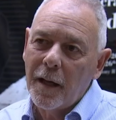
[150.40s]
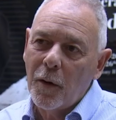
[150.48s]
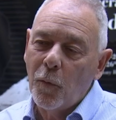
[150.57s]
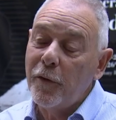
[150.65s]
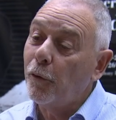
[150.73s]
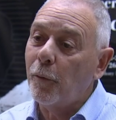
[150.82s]

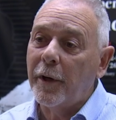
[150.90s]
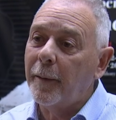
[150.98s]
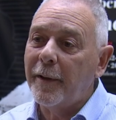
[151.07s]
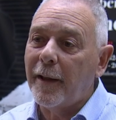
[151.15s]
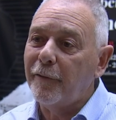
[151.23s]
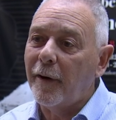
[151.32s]
we thought we were going
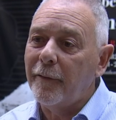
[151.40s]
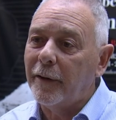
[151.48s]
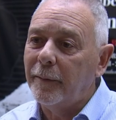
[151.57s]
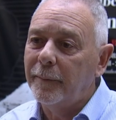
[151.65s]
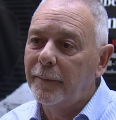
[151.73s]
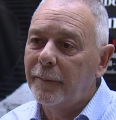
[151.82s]
to be there forever
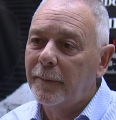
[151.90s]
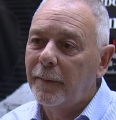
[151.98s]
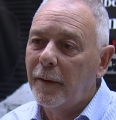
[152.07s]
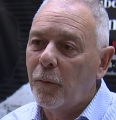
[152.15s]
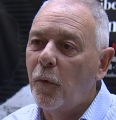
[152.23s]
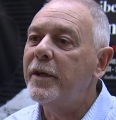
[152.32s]

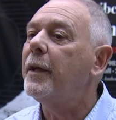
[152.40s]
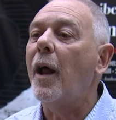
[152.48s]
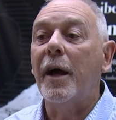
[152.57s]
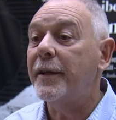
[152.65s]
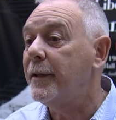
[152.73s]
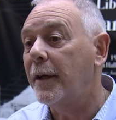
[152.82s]
we did
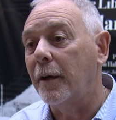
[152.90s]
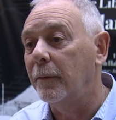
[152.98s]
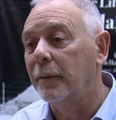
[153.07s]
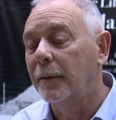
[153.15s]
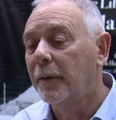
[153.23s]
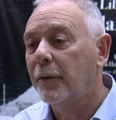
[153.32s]
I didn't know
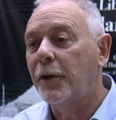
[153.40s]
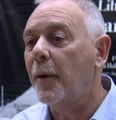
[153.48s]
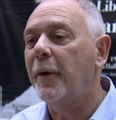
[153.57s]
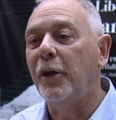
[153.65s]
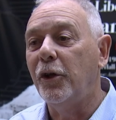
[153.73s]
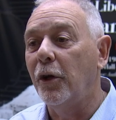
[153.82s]

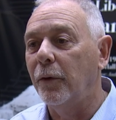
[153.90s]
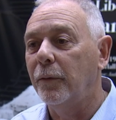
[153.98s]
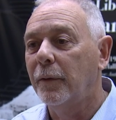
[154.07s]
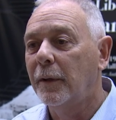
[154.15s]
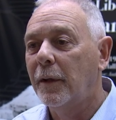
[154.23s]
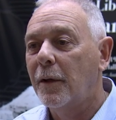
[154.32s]
nobody knew
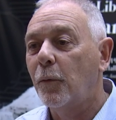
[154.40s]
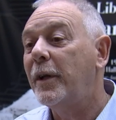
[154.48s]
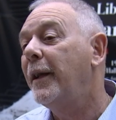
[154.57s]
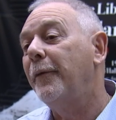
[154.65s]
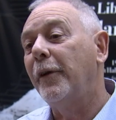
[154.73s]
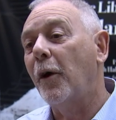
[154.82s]
we
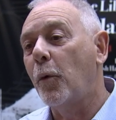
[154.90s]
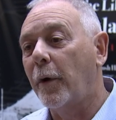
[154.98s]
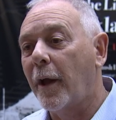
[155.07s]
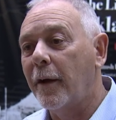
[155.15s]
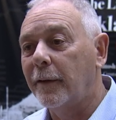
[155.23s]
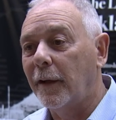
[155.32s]
didn't even know we were
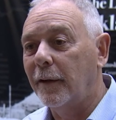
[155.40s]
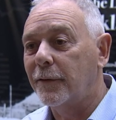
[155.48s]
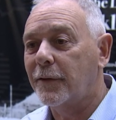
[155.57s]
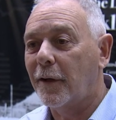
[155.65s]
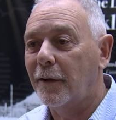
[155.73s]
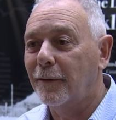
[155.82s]
going there
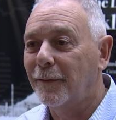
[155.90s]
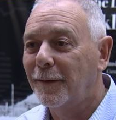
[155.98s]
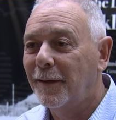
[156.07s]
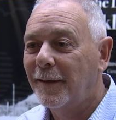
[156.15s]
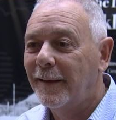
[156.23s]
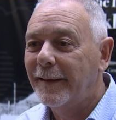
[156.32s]
so
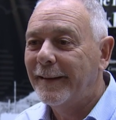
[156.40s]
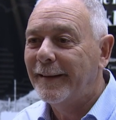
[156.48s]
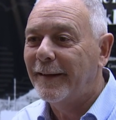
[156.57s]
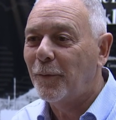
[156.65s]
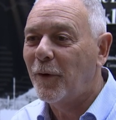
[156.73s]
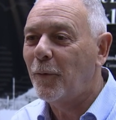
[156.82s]

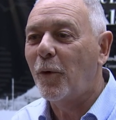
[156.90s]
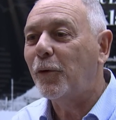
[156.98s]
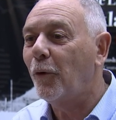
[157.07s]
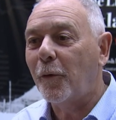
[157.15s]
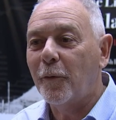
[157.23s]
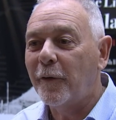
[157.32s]
we, we
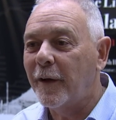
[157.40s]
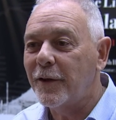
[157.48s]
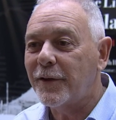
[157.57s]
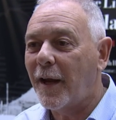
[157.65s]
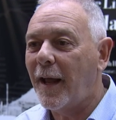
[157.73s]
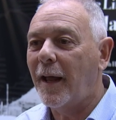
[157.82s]
thought it would
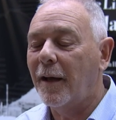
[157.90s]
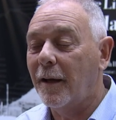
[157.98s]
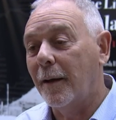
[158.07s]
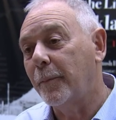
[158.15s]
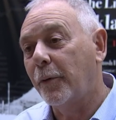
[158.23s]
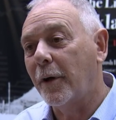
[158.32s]
finish
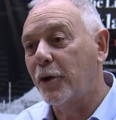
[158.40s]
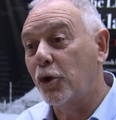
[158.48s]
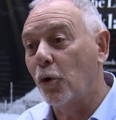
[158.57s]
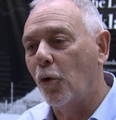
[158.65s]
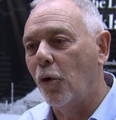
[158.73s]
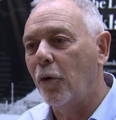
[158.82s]
uh, pretty
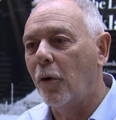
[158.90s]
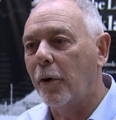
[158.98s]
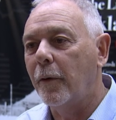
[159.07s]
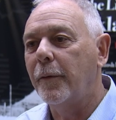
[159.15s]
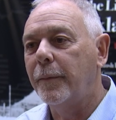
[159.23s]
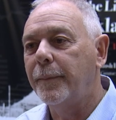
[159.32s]
short or
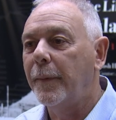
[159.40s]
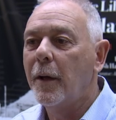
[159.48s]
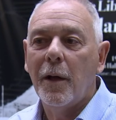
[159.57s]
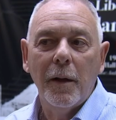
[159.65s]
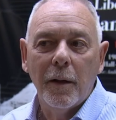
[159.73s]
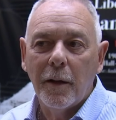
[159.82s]
it would
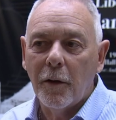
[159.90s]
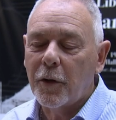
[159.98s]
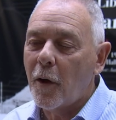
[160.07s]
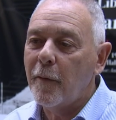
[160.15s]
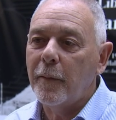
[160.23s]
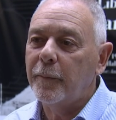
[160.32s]

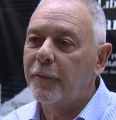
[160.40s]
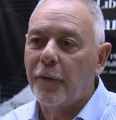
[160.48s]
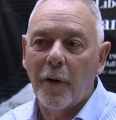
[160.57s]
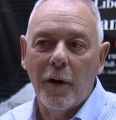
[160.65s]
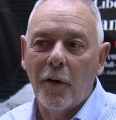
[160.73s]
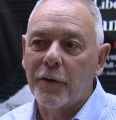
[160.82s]
go on for
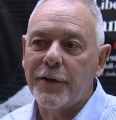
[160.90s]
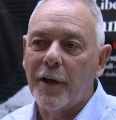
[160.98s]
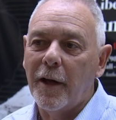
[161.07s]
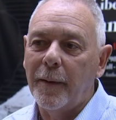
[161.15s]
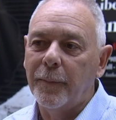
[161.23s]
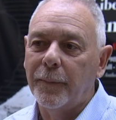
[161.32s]
a long
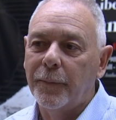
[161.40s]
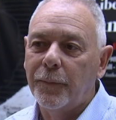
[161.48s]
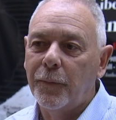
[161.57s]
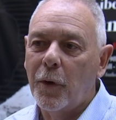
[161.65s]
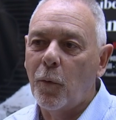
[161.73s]
time we